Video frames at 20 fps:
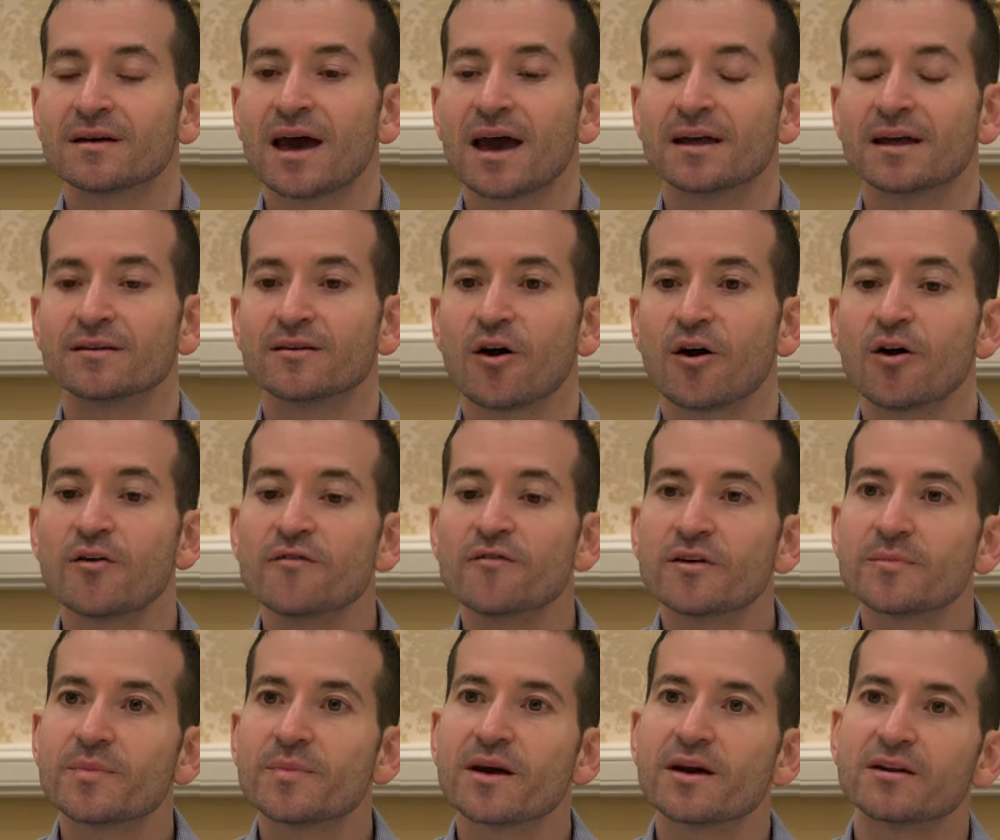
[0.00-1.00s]
and over
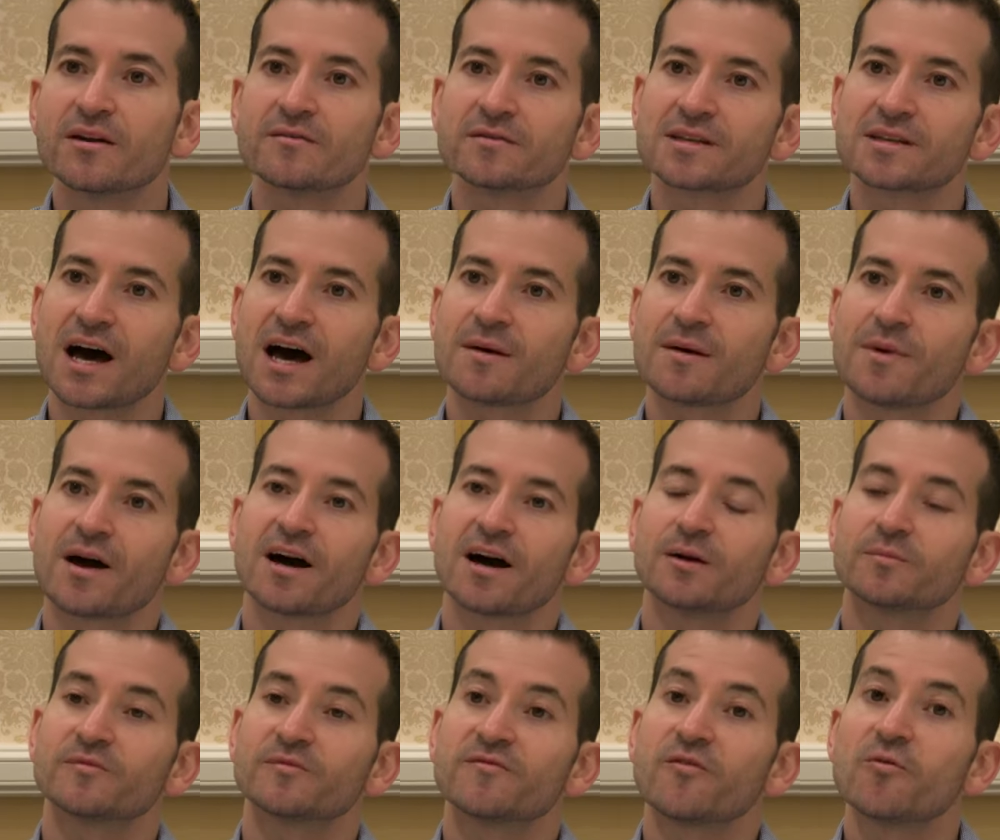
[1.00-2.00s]
a period of time I
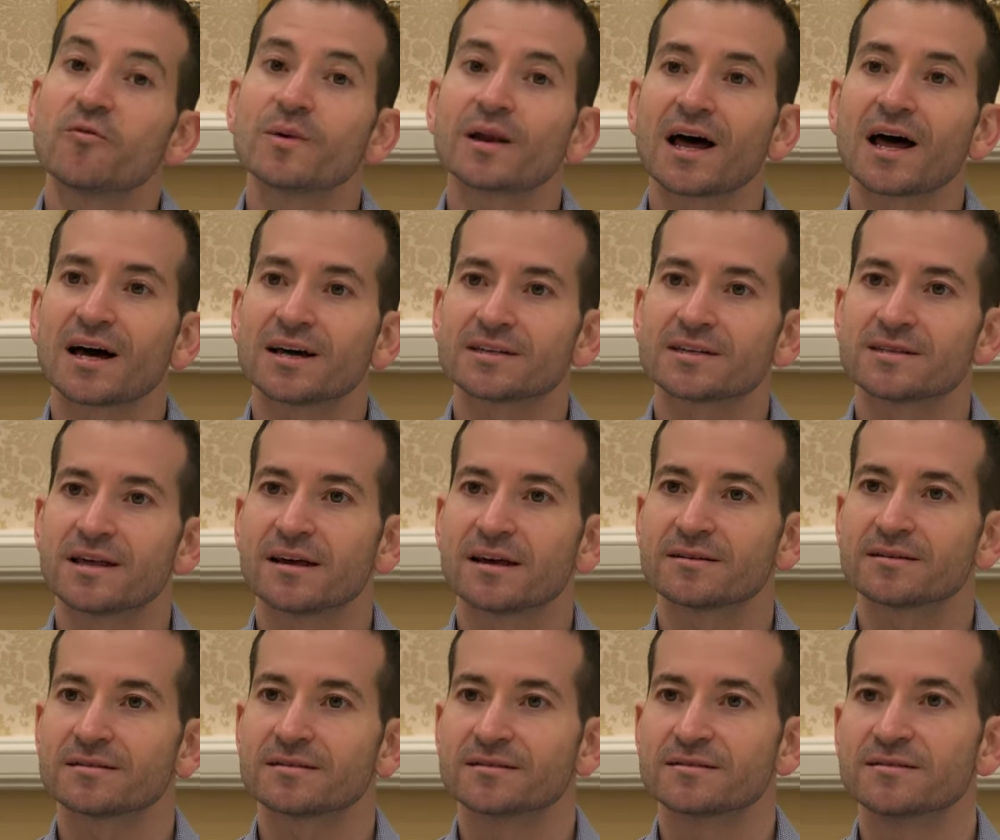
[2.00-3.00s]
helped formalize
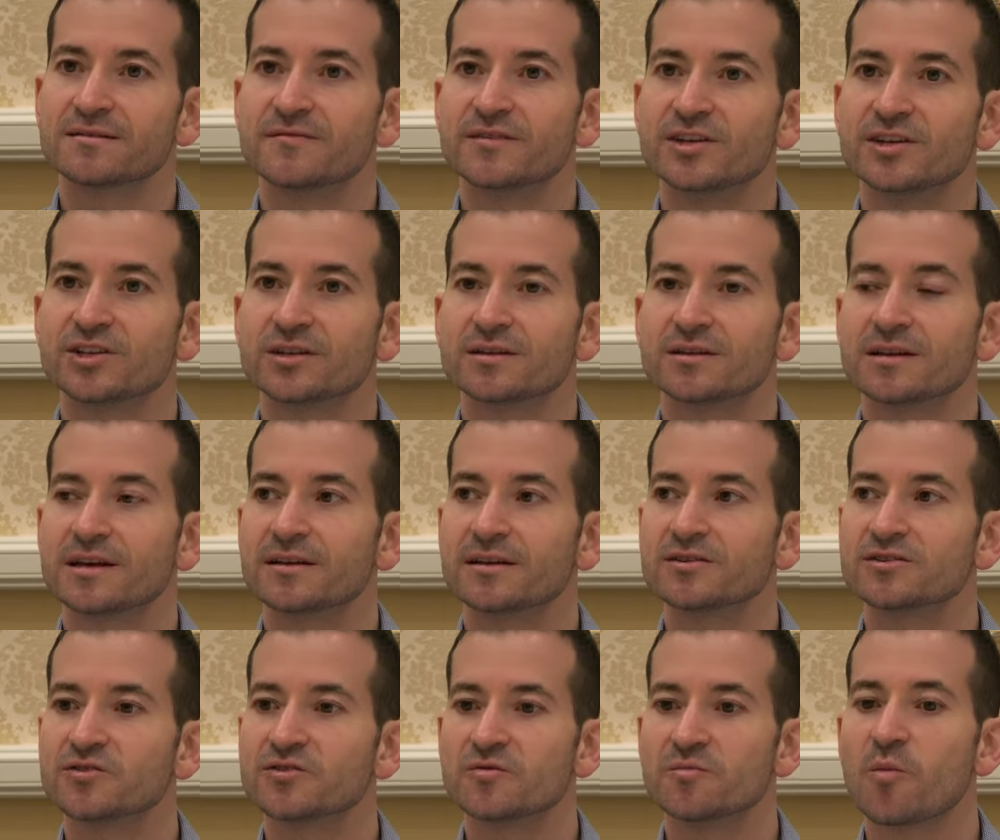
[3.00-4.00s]
that division
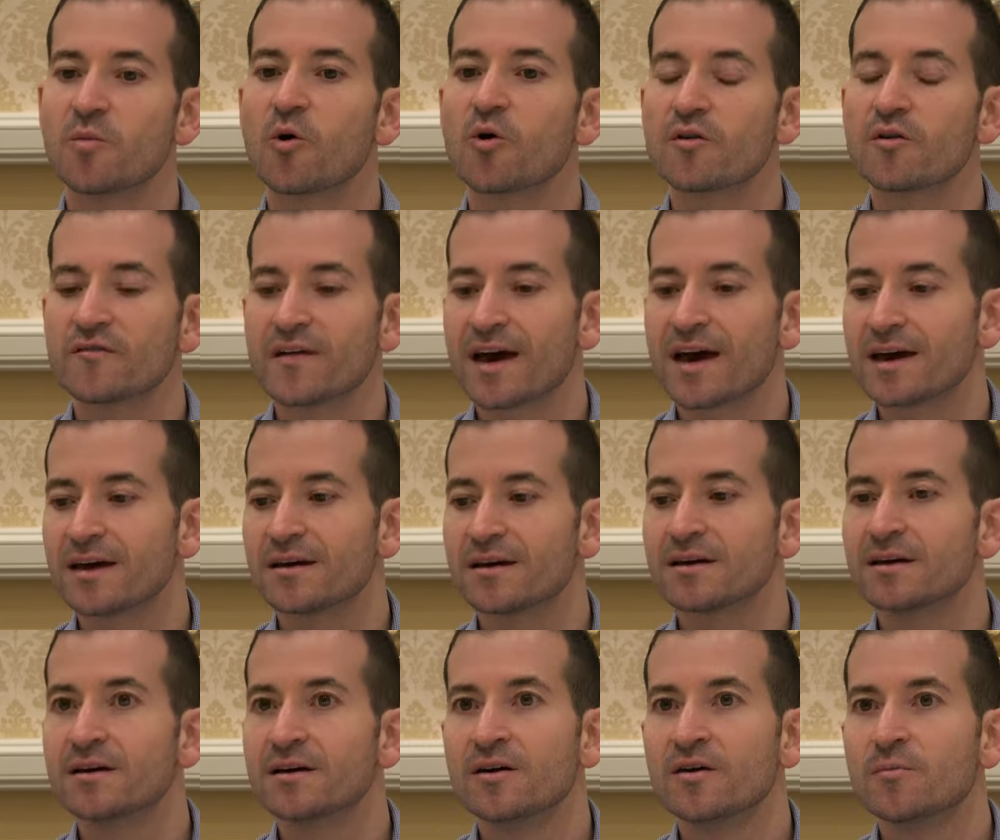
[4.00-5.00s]
into more of
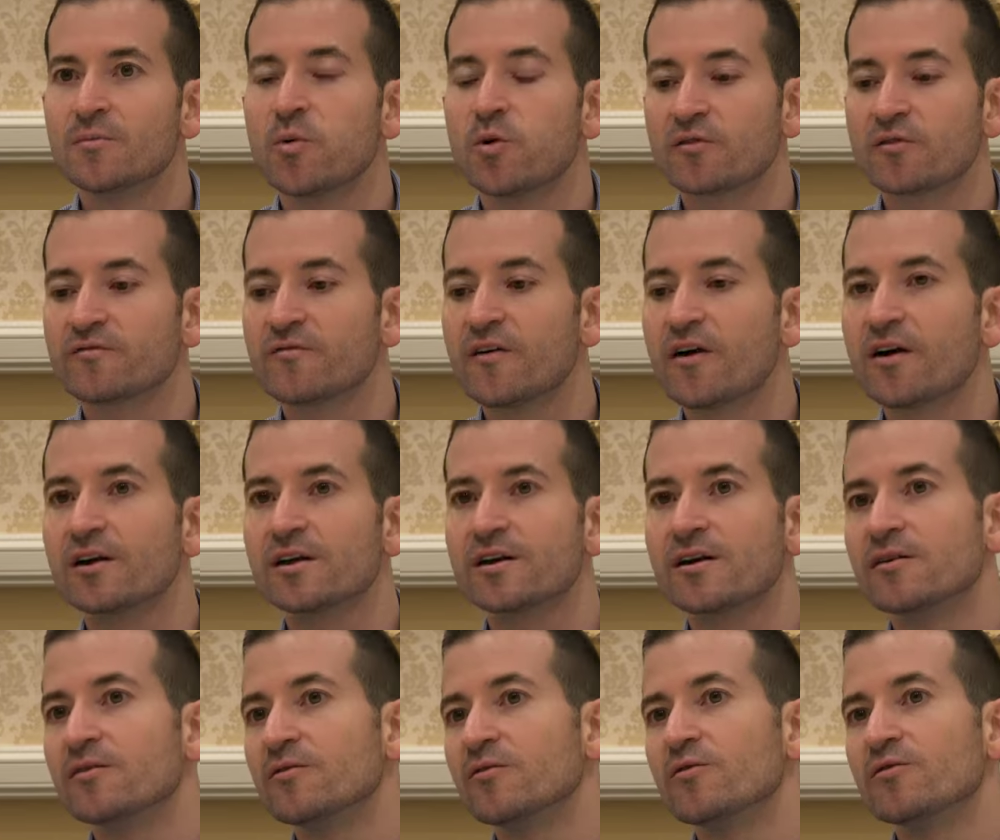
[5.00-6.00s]
a
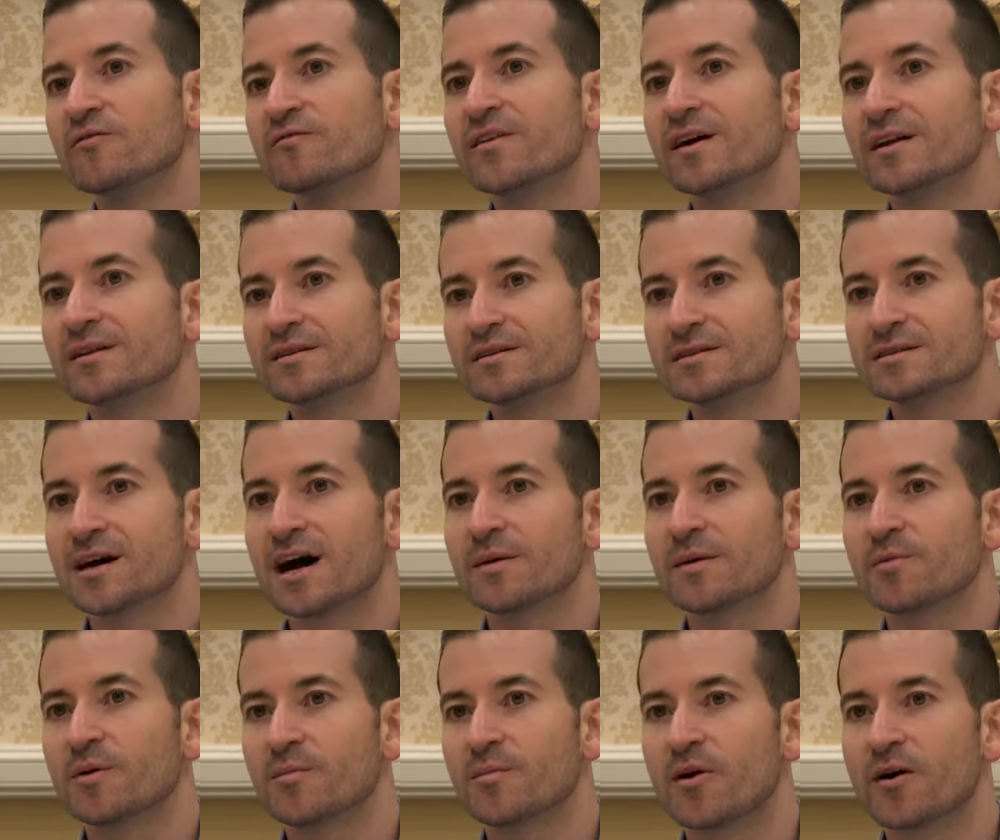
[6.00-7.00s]
portfolio or fund
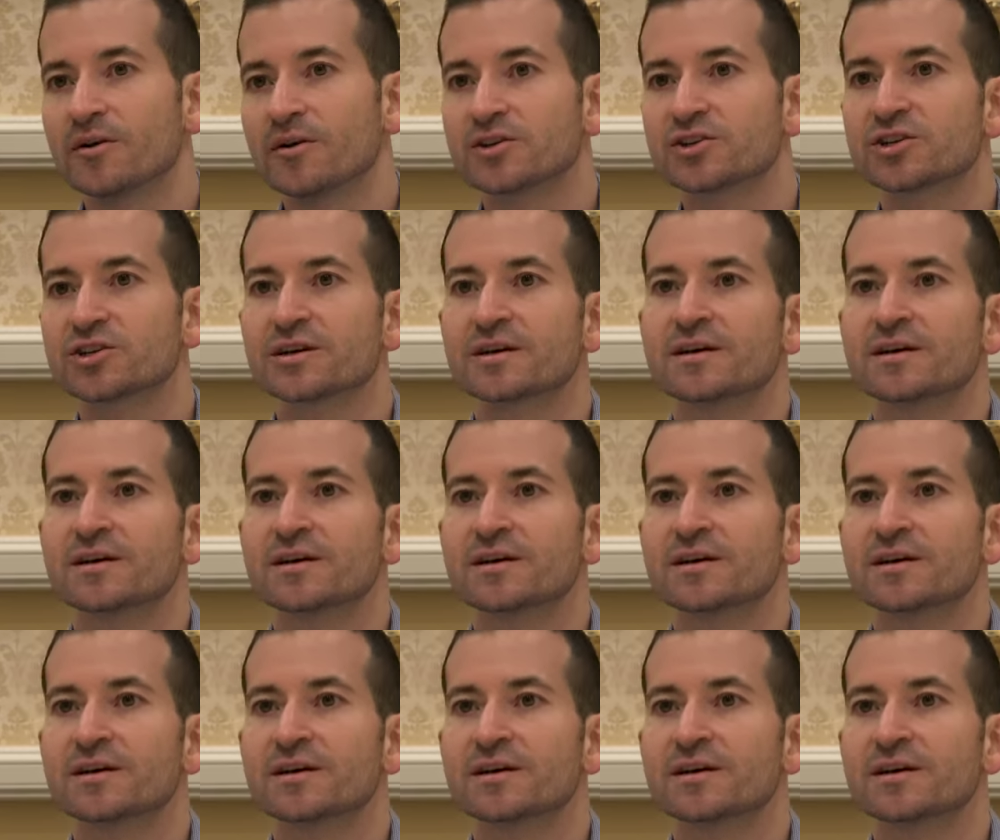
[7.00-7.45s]
type approach,